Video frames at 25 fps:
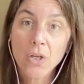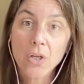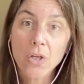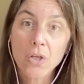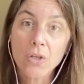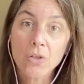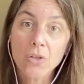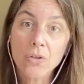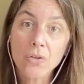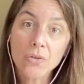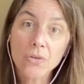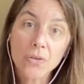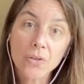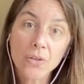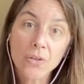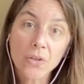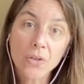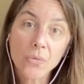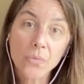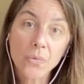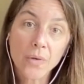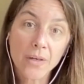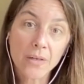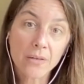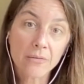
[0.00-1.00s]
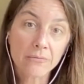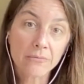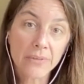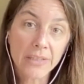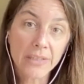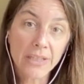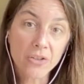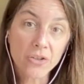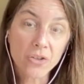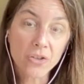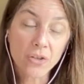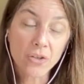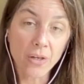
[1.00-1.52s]
you're going to want to
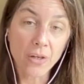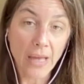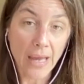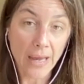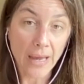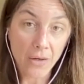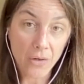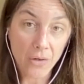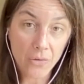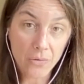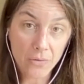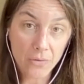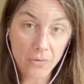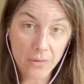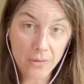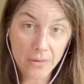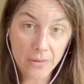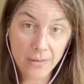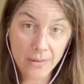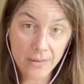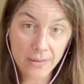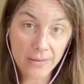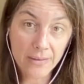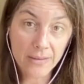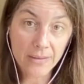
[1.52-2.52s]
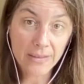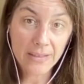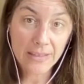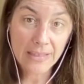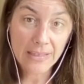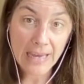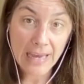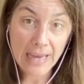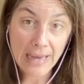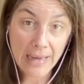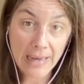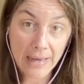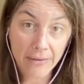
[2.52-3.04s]
reach out to the
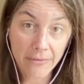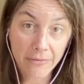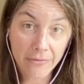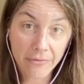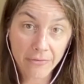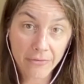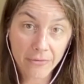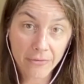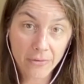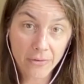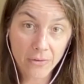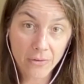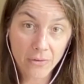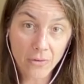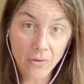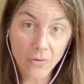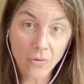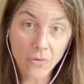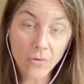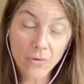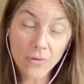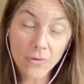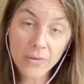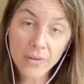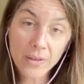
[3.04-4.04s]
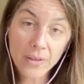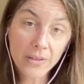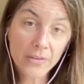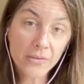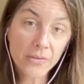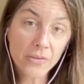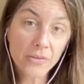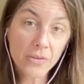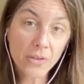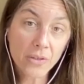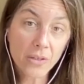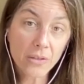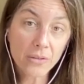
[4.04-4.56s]
staff or the
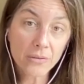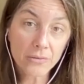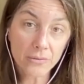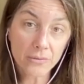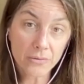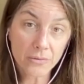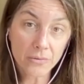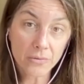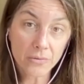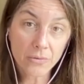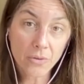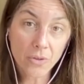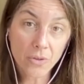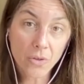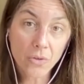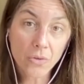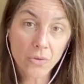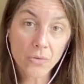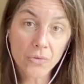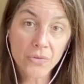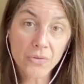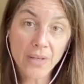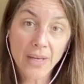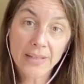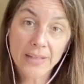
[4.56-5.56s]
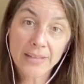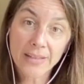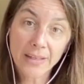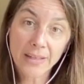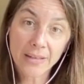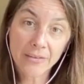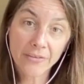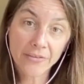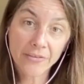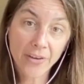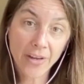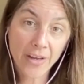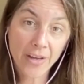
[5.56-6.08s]
consultant who's
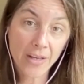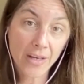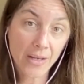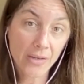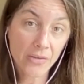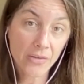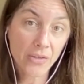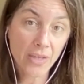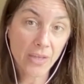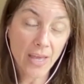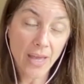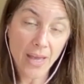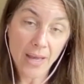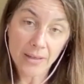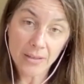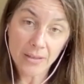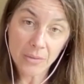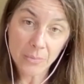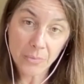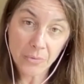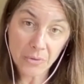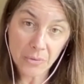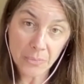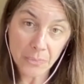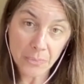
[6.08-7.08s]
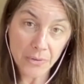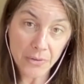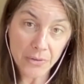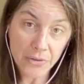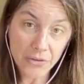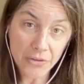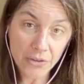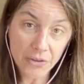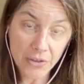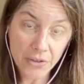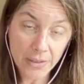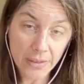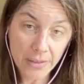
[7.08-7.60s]
identified as the expert
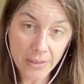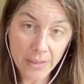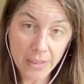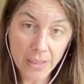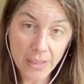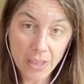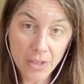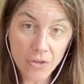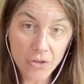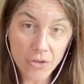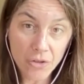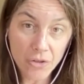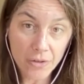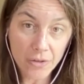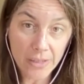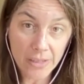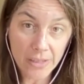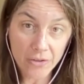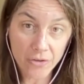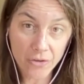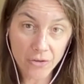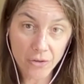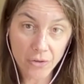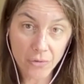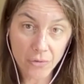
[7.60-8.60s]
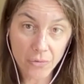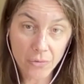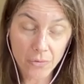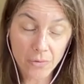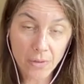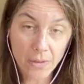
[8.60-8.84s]
person in your issue.